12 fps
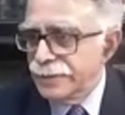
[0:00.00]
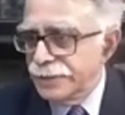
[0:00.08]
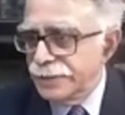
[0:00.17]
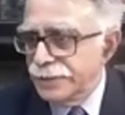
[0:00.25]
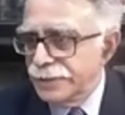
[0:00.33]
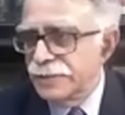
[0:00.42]

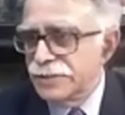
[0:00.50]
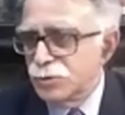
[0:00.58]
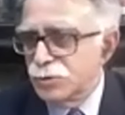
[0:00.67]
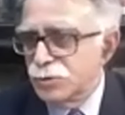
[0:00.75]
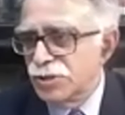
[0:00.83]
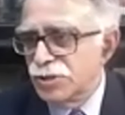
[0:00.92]
created a
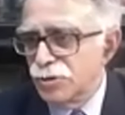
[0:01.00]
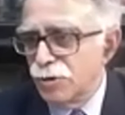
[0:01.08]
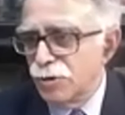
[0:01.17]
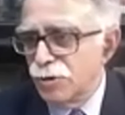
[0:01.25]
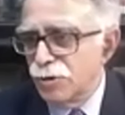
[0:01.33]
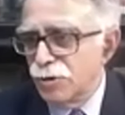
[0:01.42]
situation
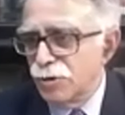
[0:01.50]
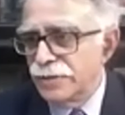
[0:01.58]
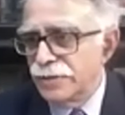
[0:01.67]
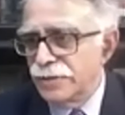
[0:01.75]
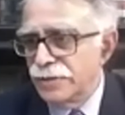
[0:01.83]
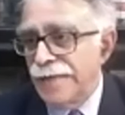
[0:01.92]
of where
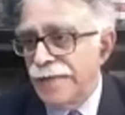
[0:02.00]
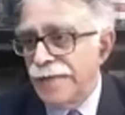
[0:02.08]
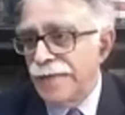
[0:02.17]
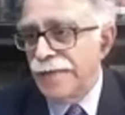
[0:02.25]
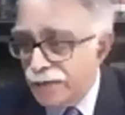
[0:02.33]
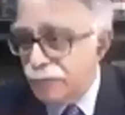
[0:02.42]
there's
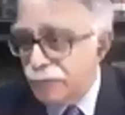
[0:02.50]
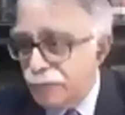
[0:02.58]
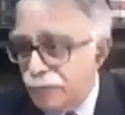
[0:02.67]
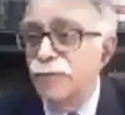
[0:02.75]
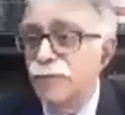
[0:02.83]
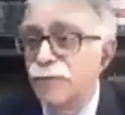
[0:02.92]
higher
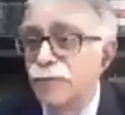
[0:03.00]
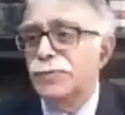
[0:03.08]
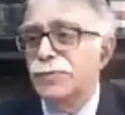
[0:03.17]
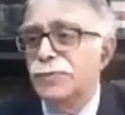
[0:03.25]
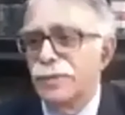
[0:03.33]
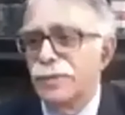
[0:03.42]
burden which
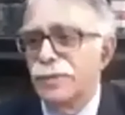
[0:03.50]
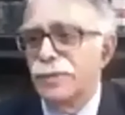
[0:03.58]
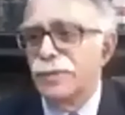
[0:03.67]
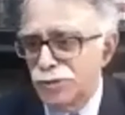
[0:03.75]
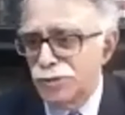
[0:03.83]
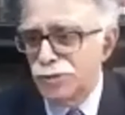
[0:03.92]
people have to
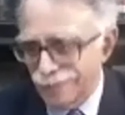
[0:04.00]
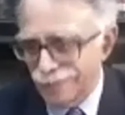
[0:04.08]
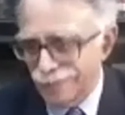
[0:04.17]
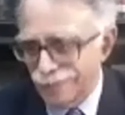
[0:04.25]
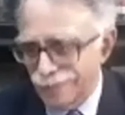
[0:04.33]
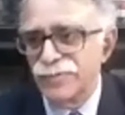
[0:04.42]
share,
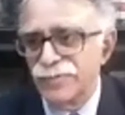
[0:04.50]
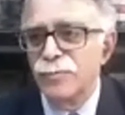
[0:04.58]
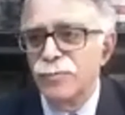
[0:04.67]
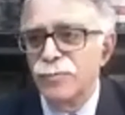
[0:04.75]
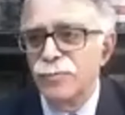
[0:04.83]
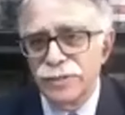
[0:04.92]
both at
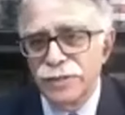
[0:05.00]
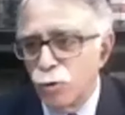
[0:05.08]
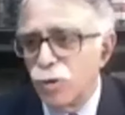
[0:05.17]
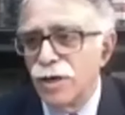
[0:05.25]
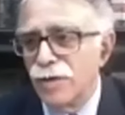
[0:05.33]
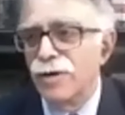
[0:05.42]
the local
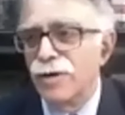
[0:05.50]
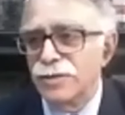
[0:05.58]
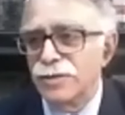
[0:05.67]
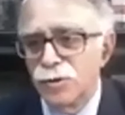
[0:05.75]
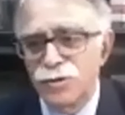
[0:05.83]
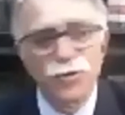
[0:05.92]
level as
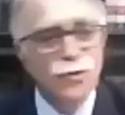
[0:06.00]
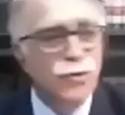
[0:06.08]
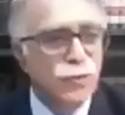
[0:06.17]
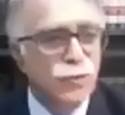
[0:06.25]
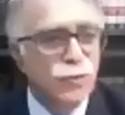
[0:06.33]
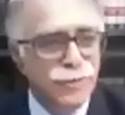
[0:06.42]

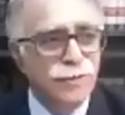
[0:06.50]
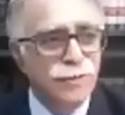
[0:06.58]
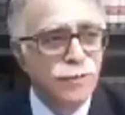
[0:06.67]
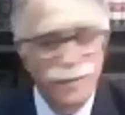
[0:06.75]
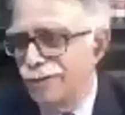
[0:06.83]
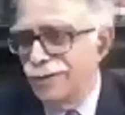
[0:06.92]
also at
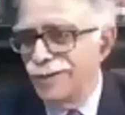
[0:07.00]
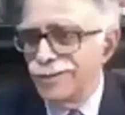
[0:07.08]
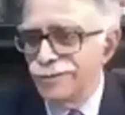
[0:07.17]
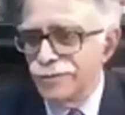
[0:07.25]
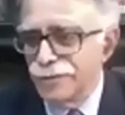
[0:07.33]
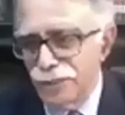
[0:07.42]

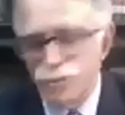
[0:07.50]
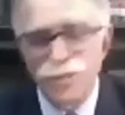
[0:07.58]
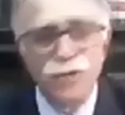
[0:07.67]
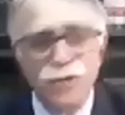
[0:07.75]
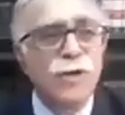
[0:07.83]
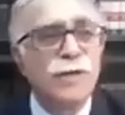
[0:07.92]
the
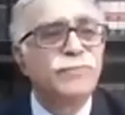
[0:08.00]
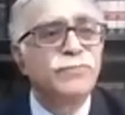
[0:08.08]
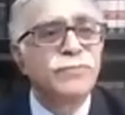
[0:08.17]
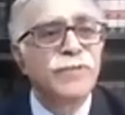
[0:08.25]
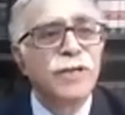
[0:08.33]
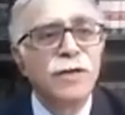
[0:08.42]
national.
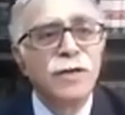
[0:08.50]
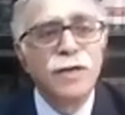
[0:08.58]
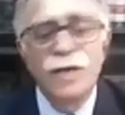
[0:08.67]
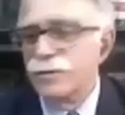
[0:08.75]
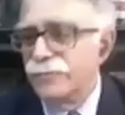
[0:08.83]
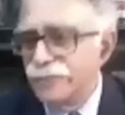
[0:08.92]

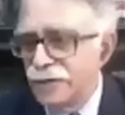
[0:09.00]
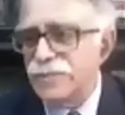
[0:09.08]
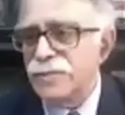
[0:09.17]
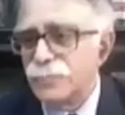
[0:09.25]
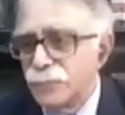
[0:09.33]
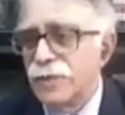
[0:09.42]
And the
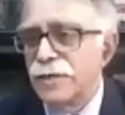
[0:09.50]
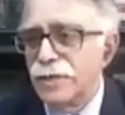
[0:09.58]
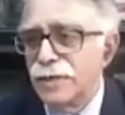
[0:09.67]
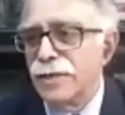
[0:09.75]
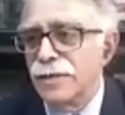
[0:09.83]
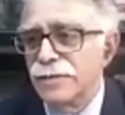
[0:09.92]
first
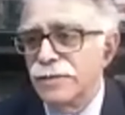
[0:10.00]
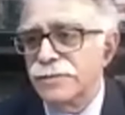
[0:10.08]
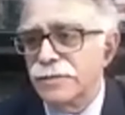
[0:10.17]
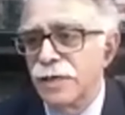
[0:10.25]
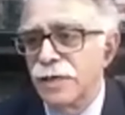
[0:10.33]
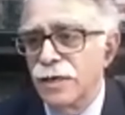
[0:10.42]
burden
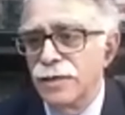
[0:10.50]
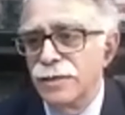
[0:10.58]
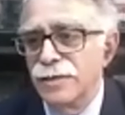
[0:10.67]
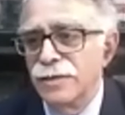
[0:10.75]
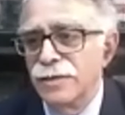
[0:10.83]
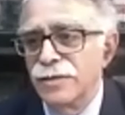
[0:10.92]
is
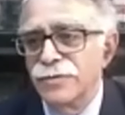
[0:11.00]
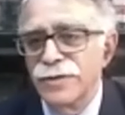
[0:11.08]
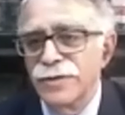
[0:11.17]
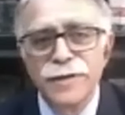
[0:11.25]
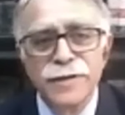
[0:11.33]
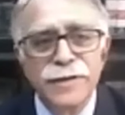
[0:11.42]

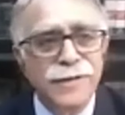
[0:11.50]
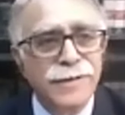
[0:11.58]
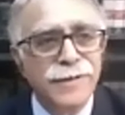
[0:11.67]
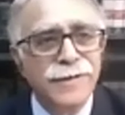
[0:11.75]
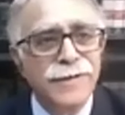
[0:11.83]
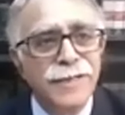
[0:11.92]
the
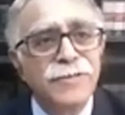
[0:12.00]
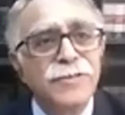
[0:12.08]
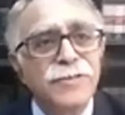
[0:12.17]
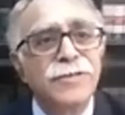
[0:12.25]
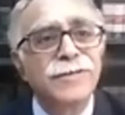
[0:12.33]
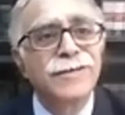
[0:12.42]
health
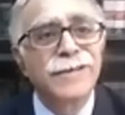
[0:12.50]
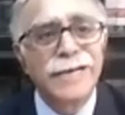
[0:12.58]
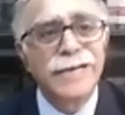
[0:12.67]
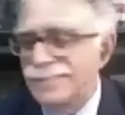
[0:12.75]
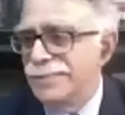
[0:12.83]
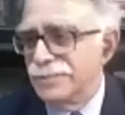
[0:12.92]

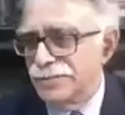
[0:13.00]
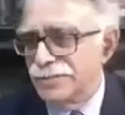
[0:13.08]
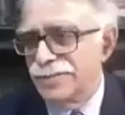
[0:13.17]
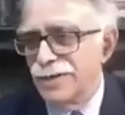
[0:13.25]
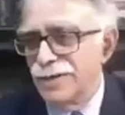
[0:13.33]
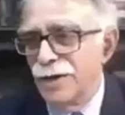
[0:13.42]

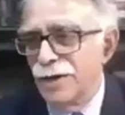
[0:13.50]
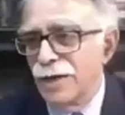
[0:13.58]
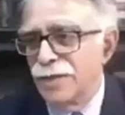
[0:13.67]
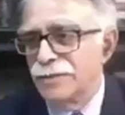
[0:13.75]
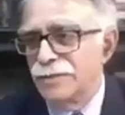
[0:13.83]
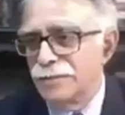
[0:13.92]
crisis as
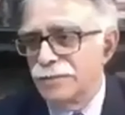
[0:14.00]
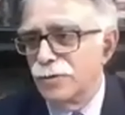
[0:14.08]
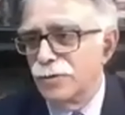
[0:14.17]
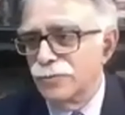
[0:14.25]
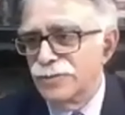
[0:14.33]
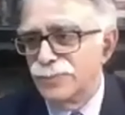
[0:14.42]
a result of
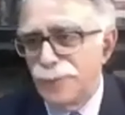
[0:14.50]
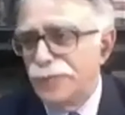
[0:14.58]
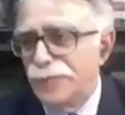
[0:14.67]
this pandemic.